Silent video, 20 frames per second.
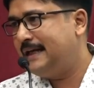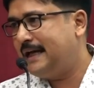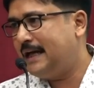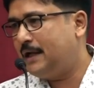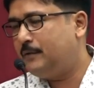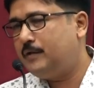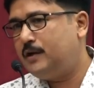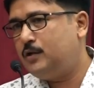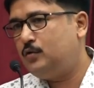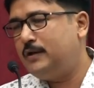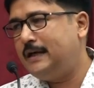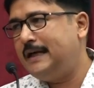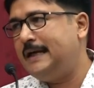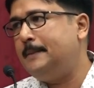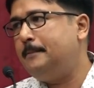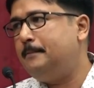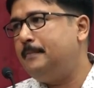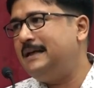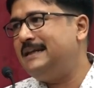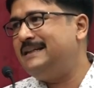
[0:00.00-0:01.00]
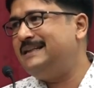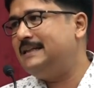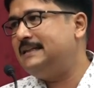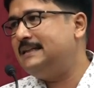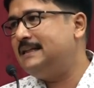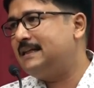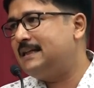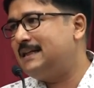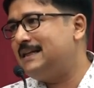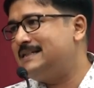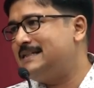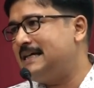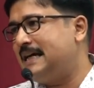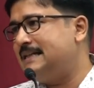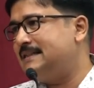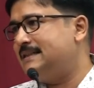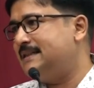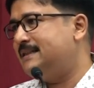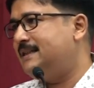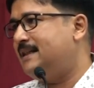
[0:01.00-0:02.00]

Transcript: And when you aim big, then there are chances